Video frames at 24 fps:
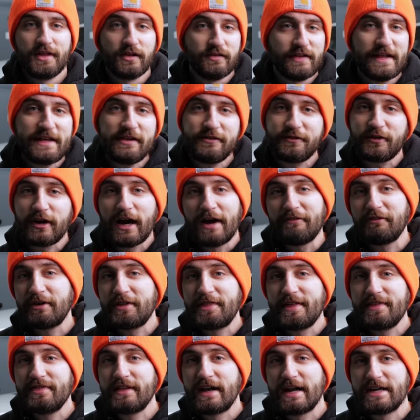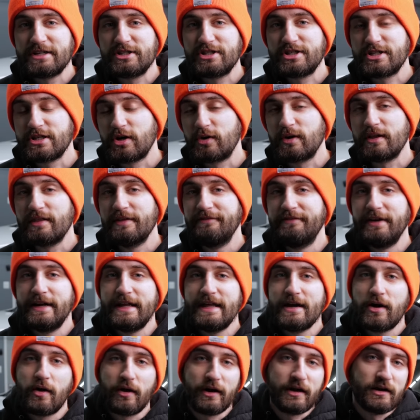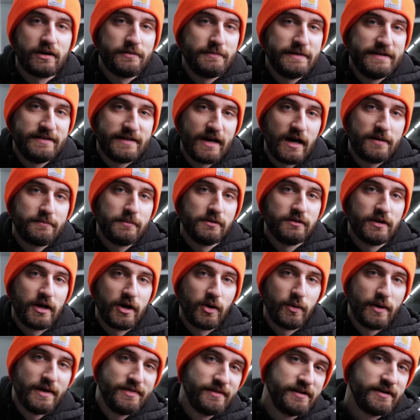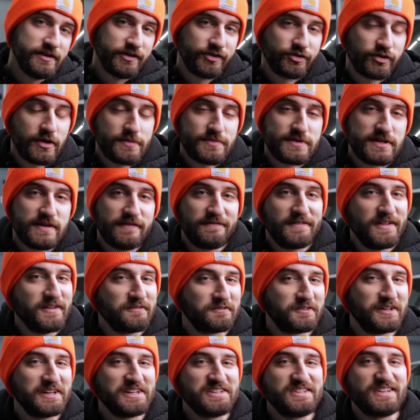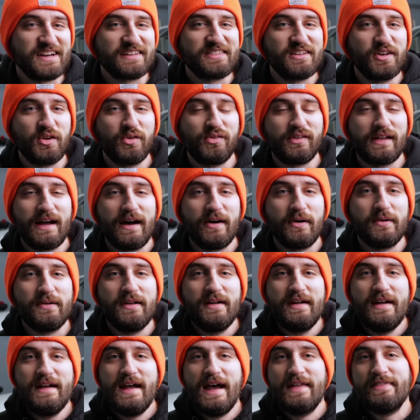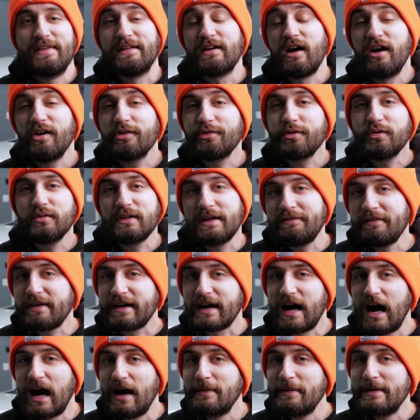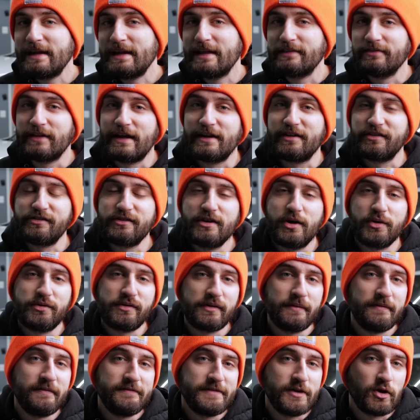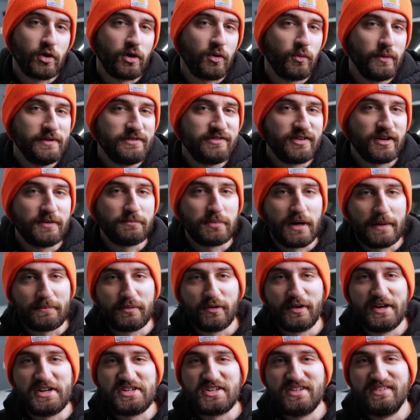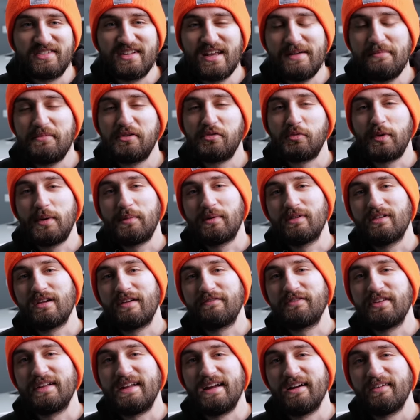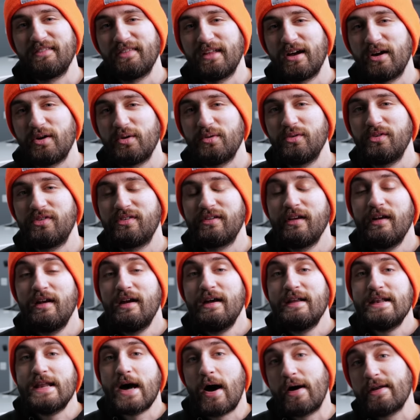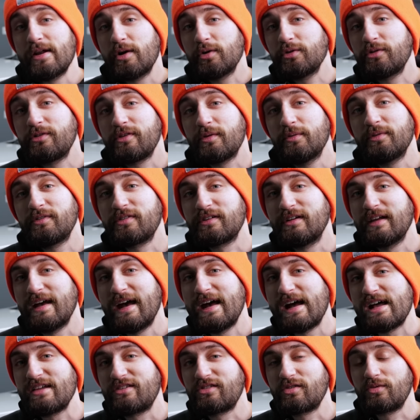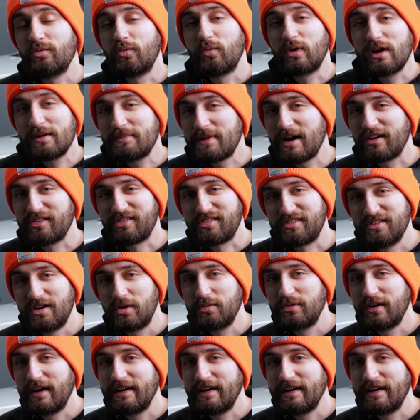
The links for everything that I just showed in the video are going to be down below in the description. Feel free to check those out. And then also leave a comment and let us know some of your winter preparation tips. We would love to hear those. Now, I know someone's going to ask, what about snow